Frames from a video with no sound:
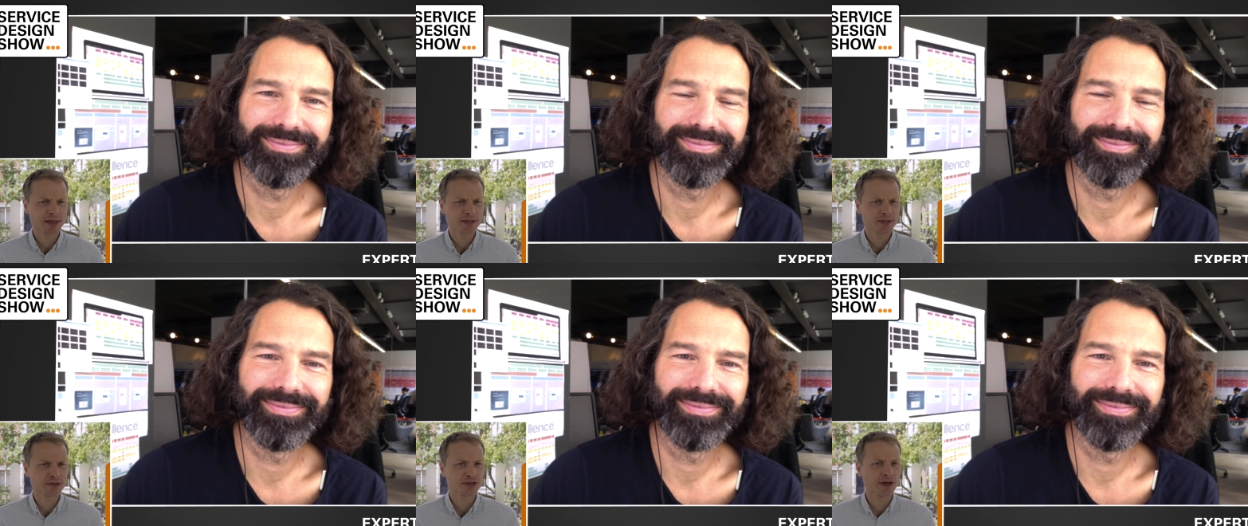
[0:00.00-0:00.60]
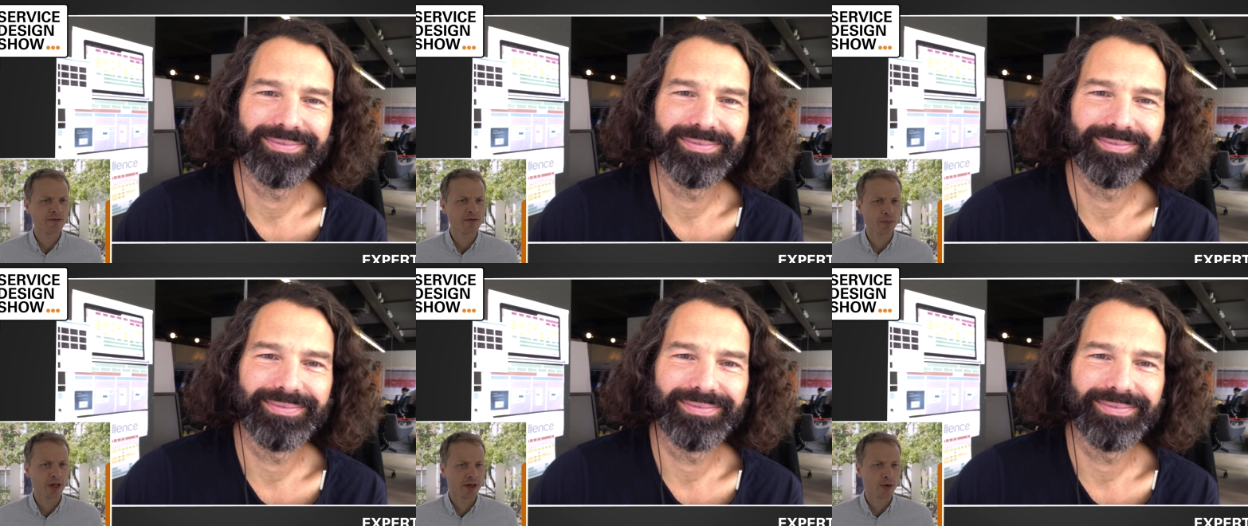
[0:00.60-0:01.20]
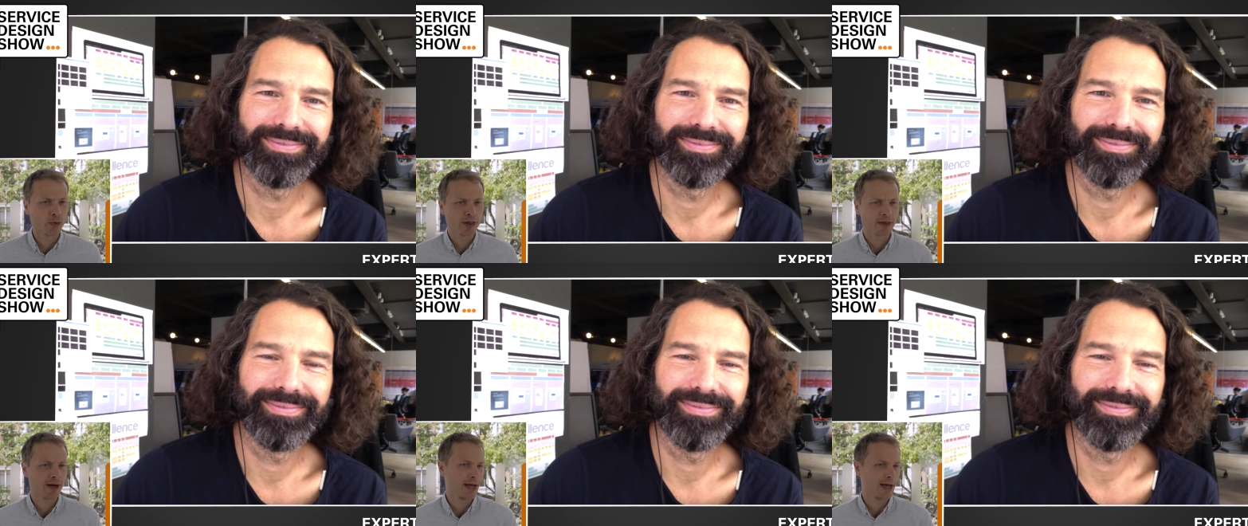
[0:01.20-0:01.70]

Speaker 1: get yourself familiar with the